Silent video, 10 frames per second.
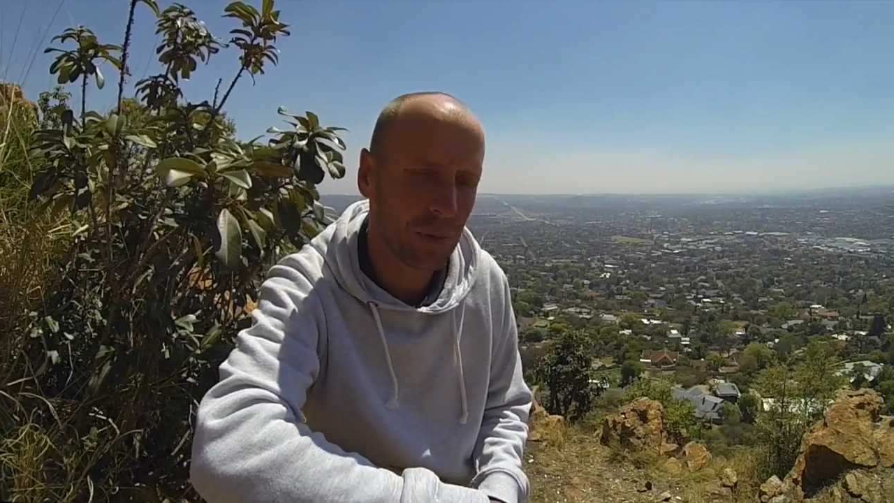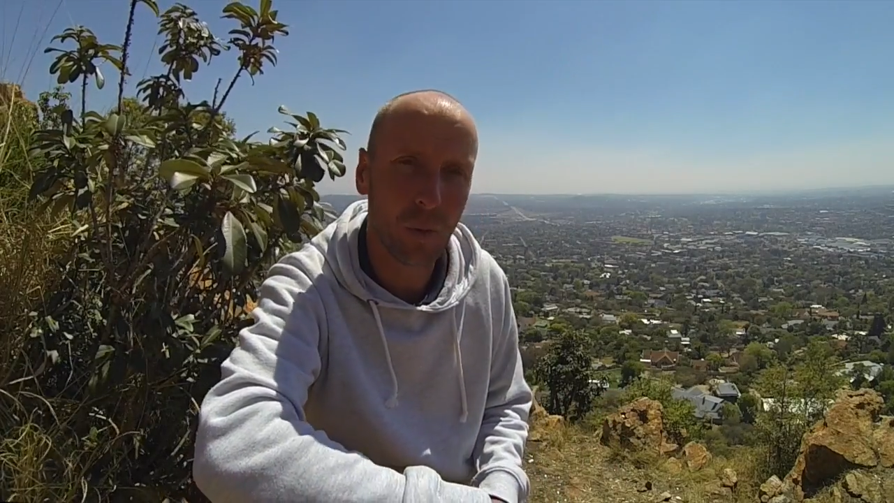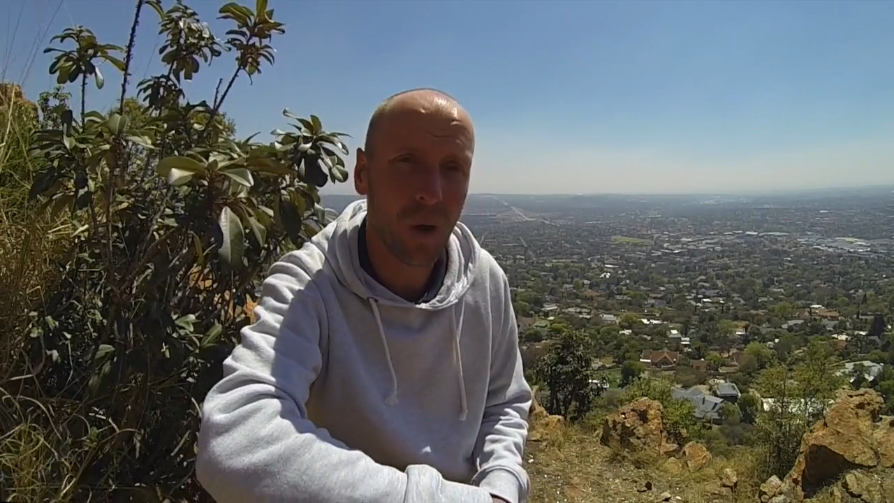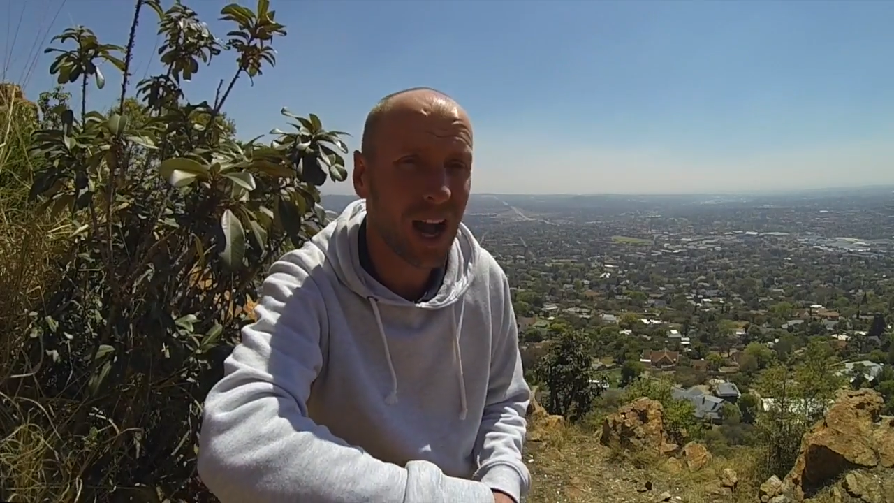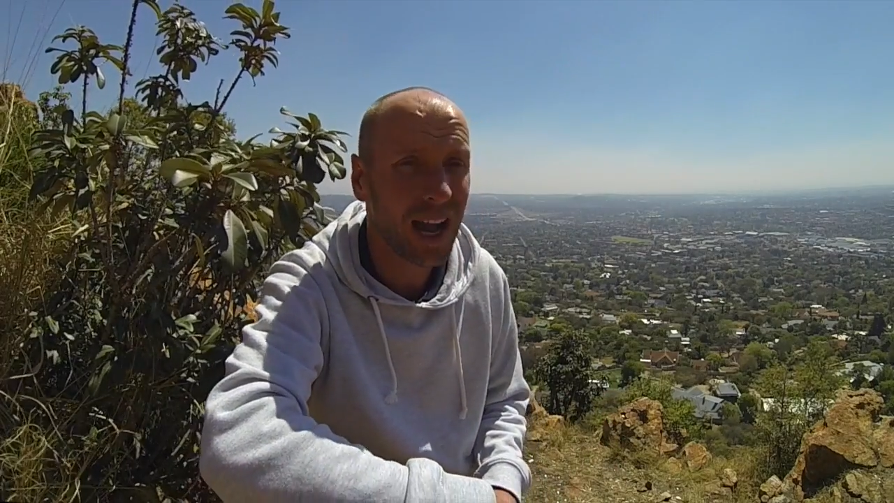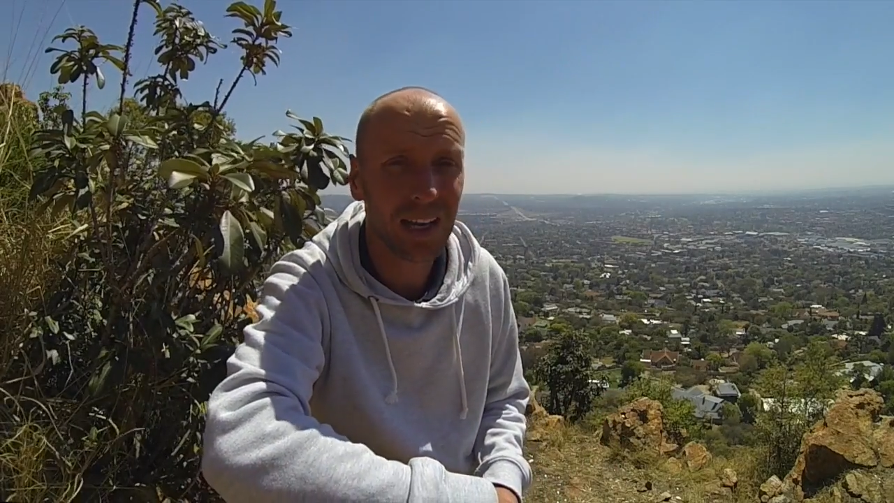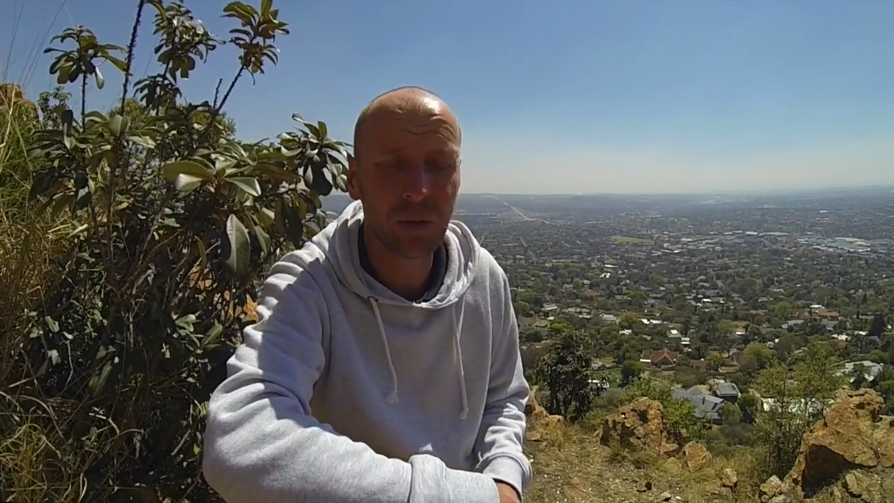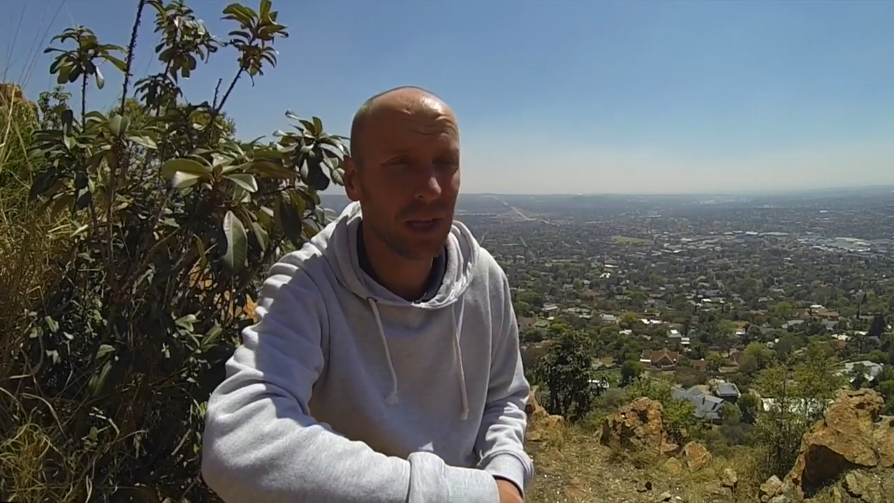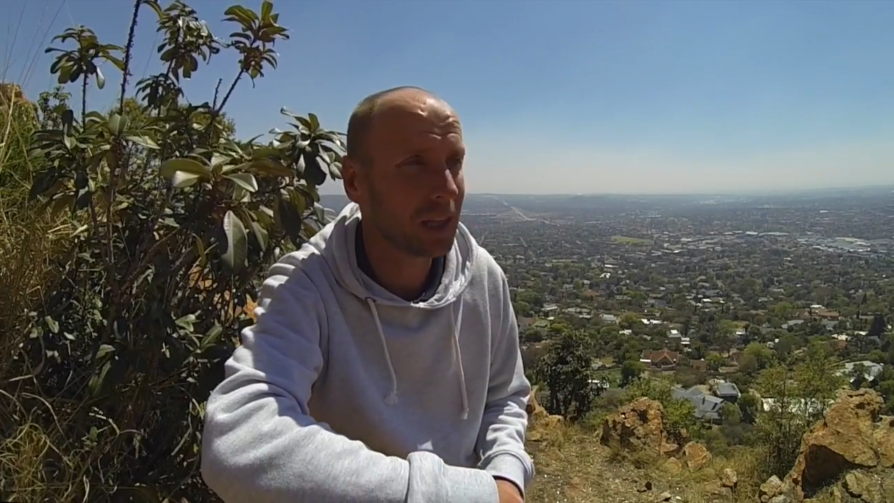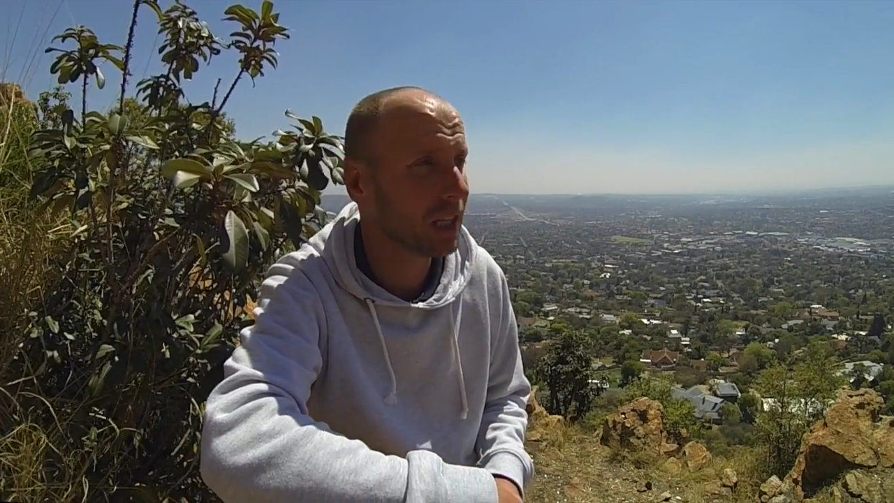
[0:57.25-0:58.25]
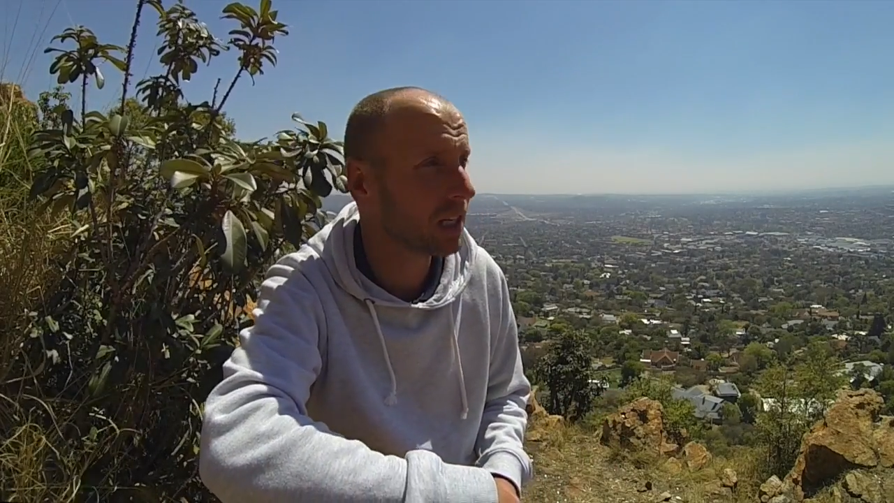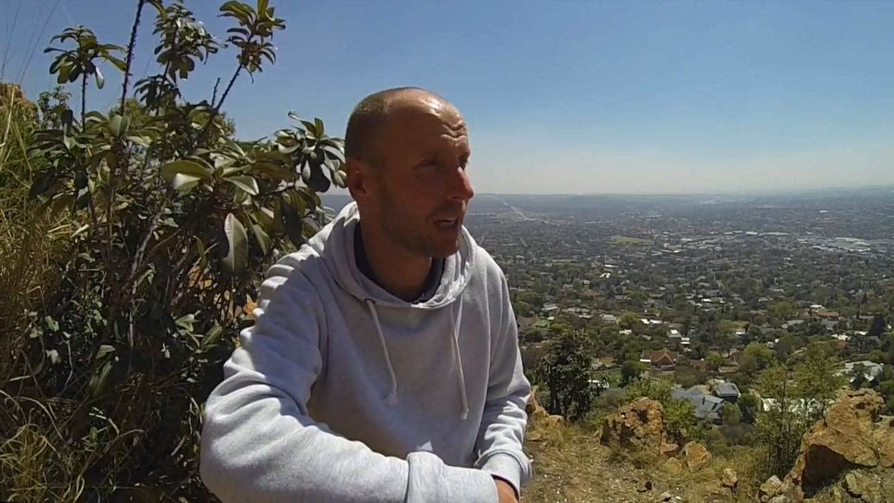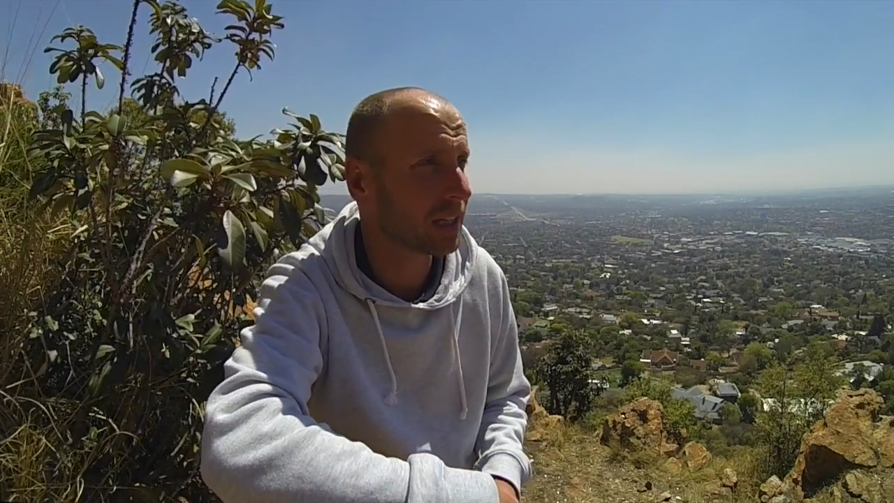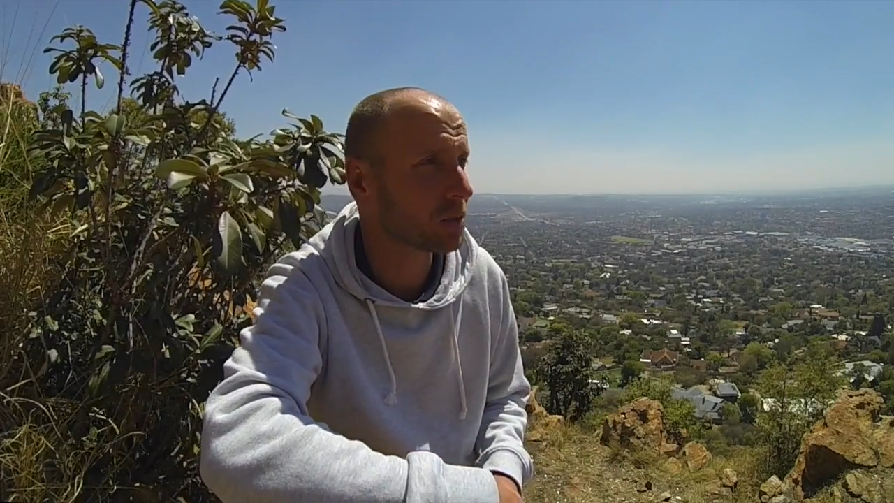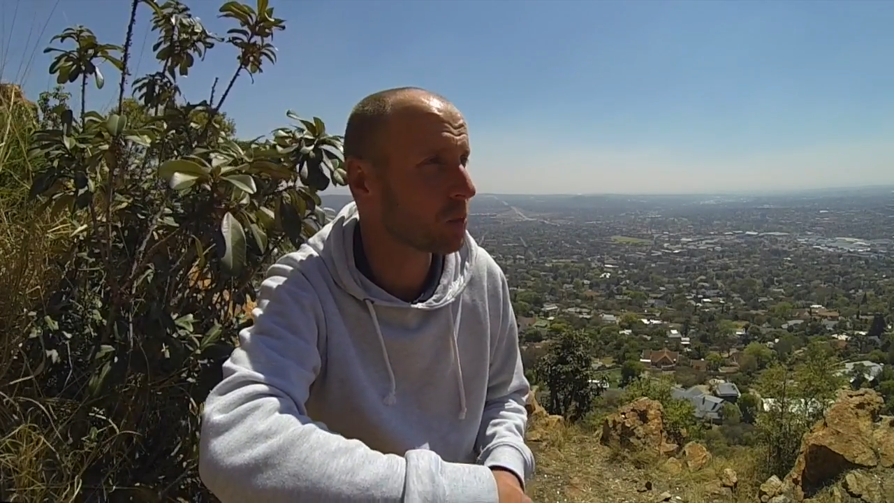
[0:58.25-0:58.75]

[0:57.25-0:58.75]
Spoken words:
well, why do I think like this?